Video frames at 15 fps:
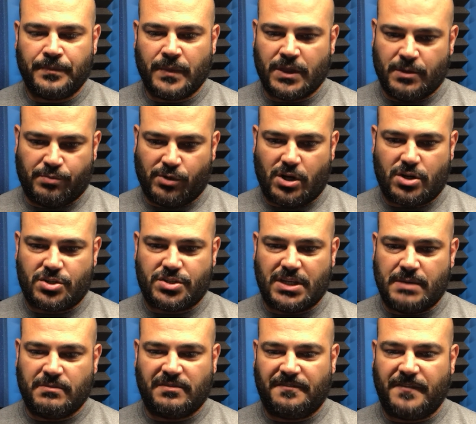The brush
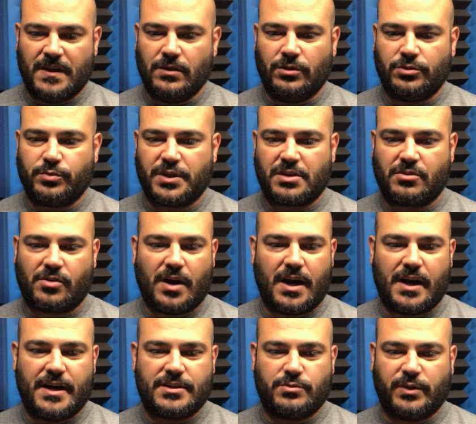seemed filled with
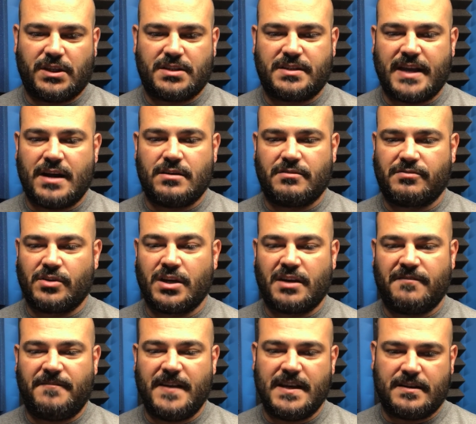cries, with the sound of running
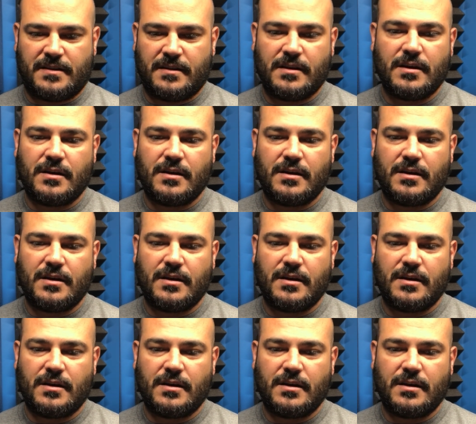feet.